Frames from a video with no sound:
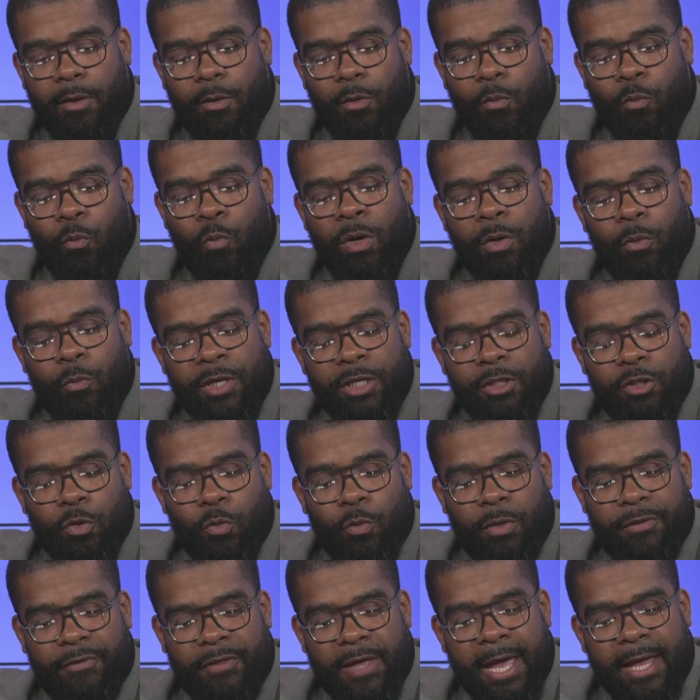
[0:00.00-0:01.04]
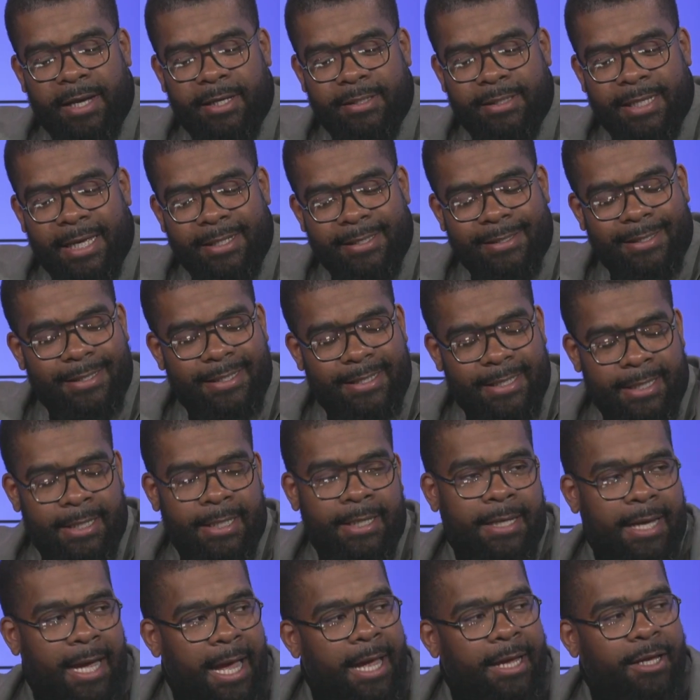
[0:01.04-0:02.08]
what we do with that is that is a
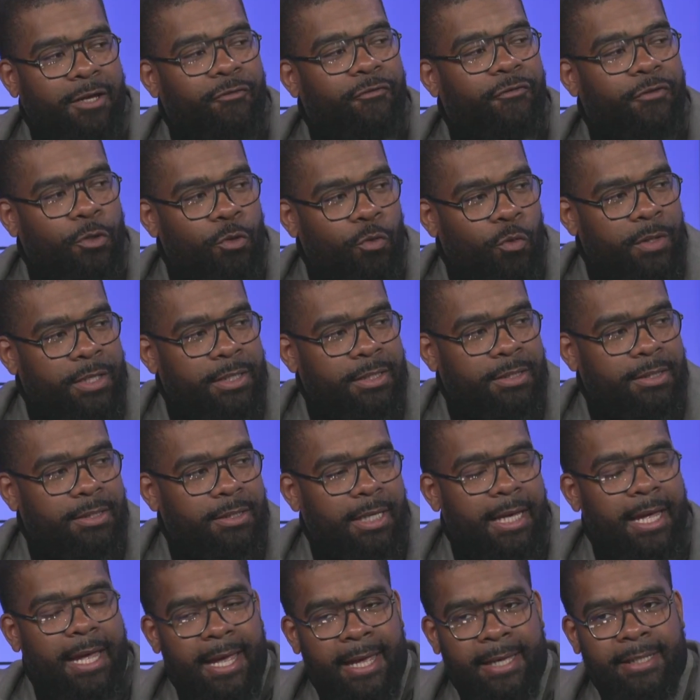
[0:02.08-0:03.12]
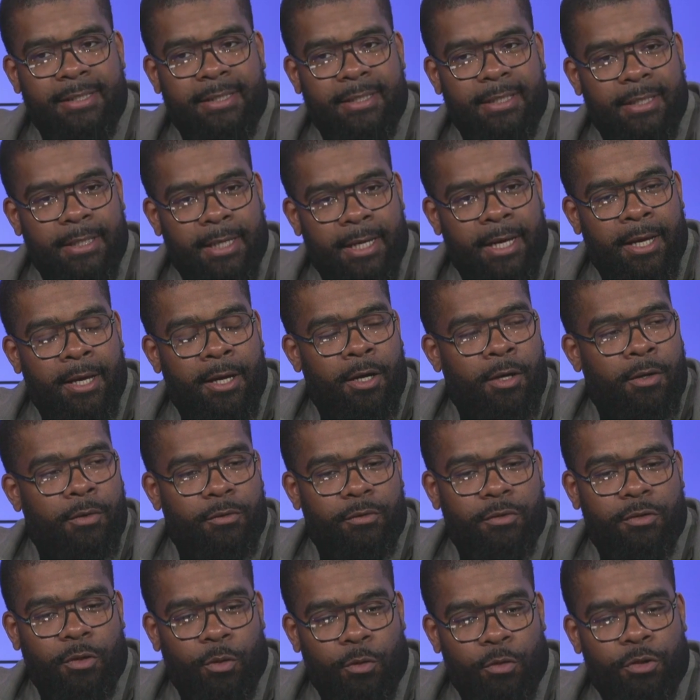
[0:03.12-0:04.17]
DEI influence,
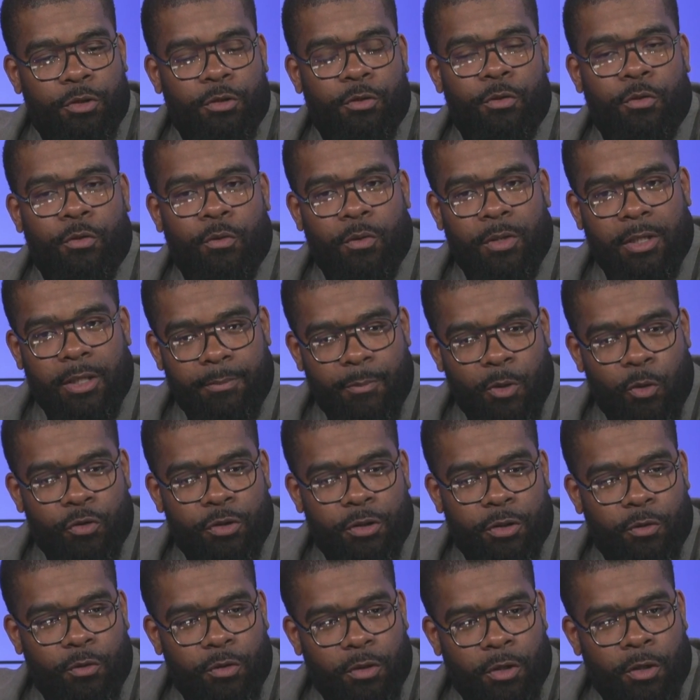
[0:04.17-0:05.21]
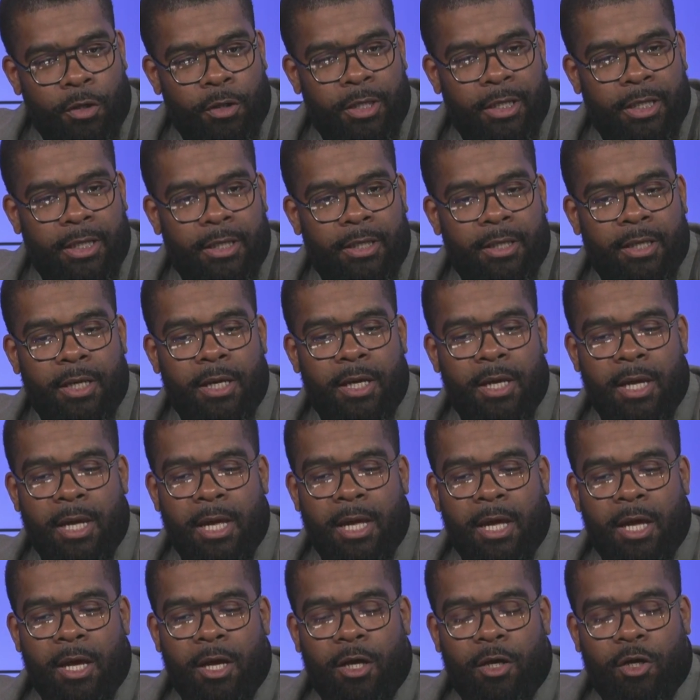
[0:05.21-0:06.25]
SEL, social emotional learning
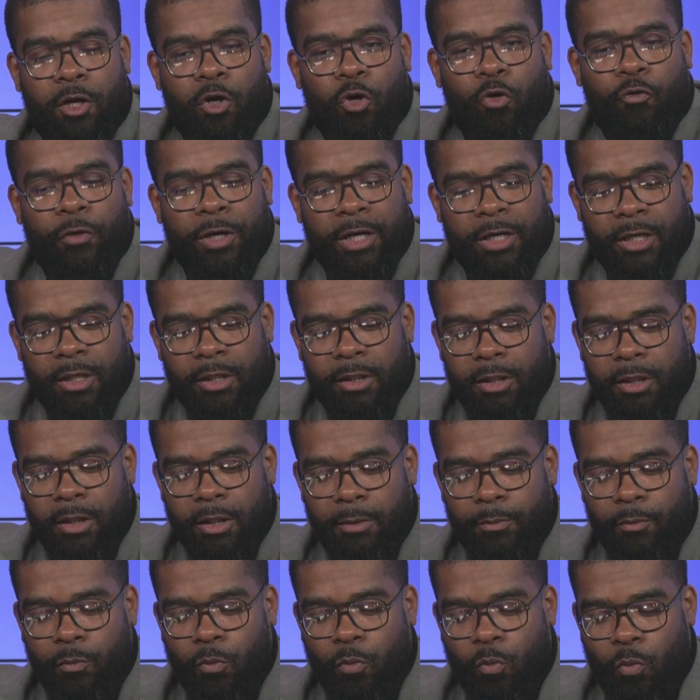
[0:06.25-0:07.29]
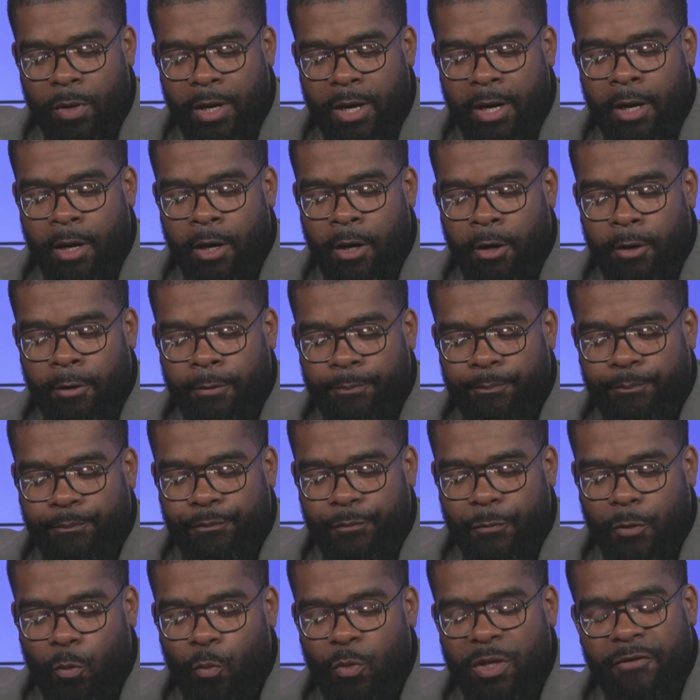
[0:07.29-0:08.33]
curriculum where
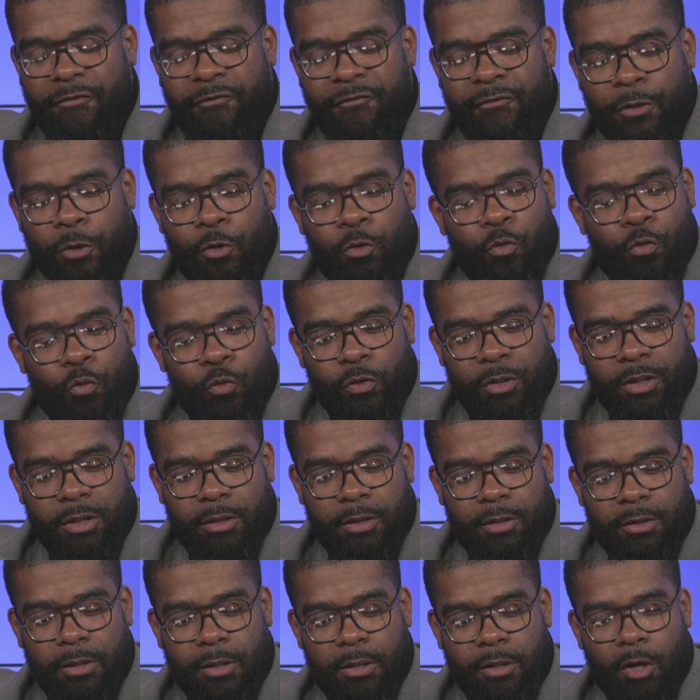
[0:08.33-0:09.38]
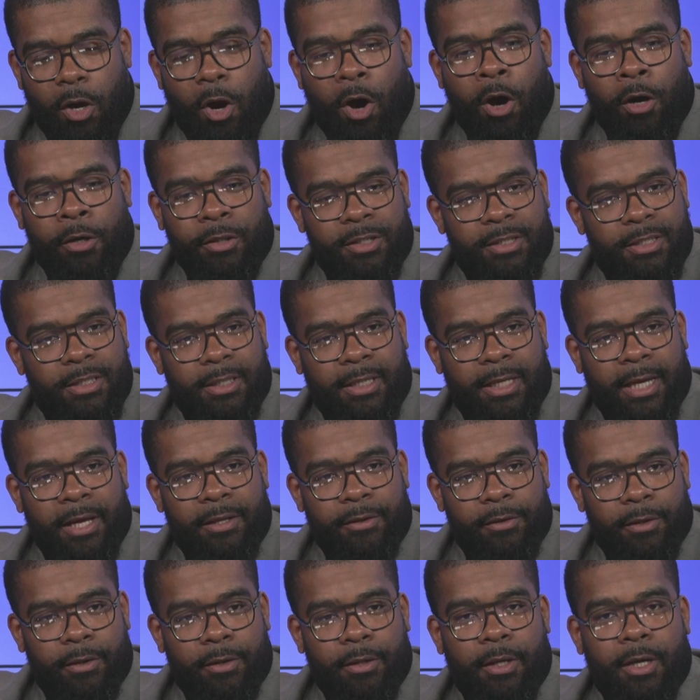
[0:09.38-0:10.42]
we fuse arts
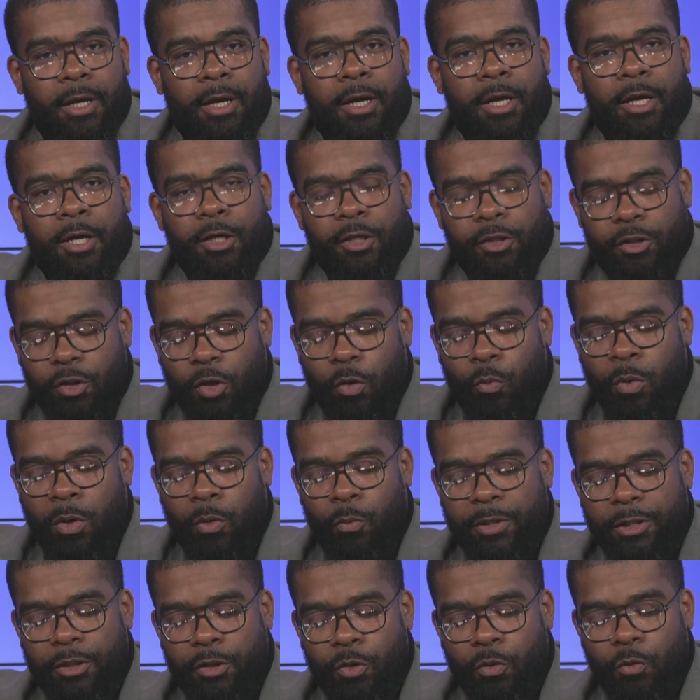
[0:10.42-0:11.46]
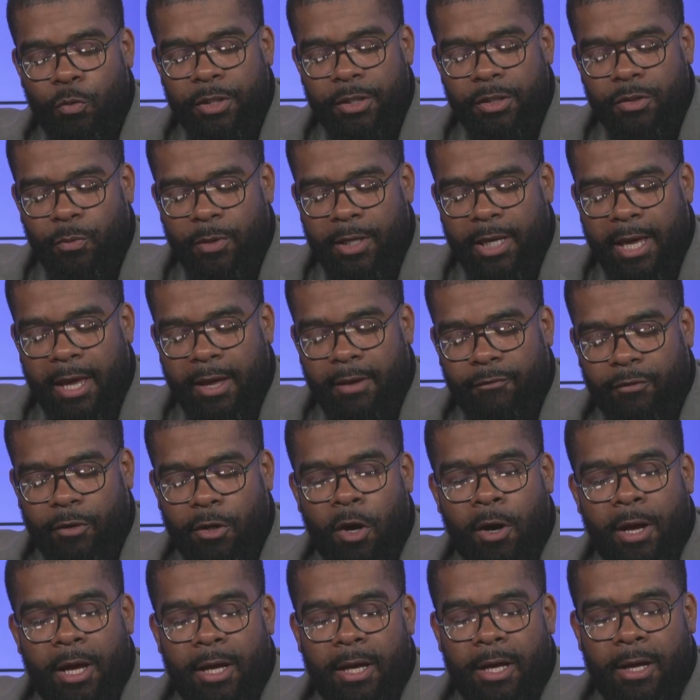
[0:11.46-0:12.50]
together. So what we do is we have
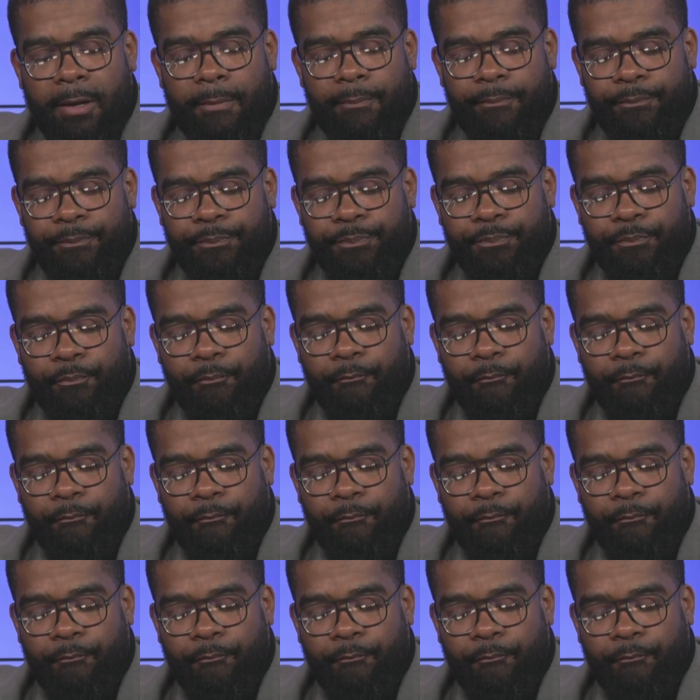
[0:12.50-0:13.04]
um,